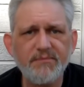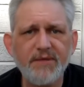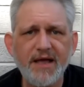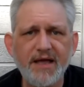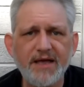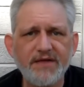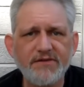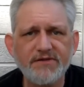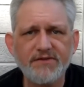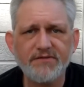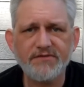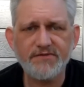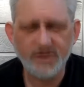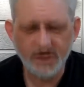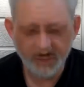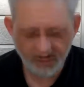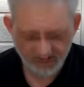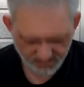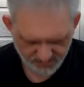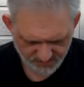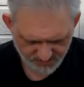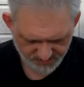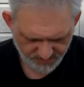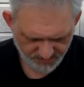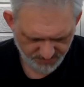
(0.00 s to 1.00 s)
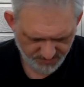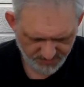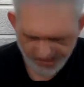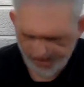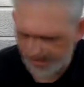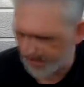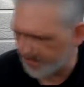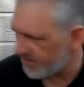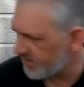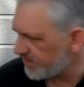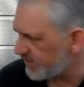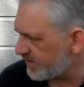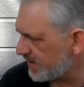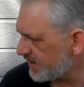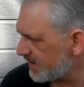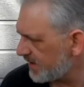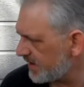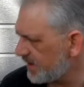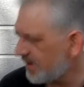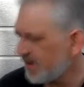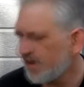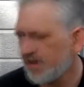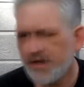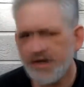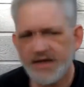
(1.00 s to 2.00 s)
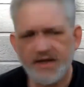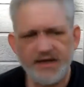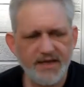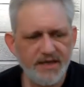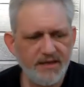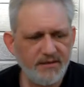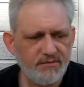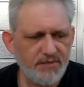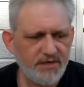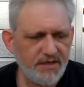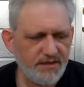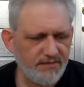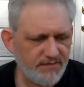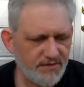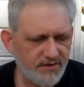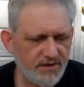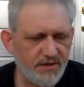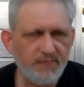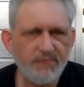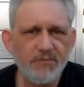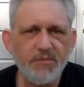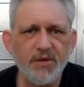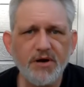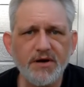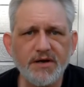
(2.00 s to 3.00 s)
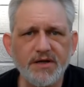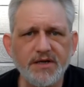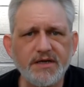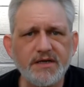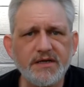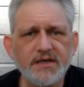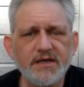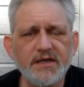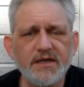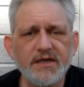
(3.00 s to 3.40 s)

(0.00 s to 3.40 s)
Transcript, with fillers: mass of dogs right now. I can't believe they're not barking.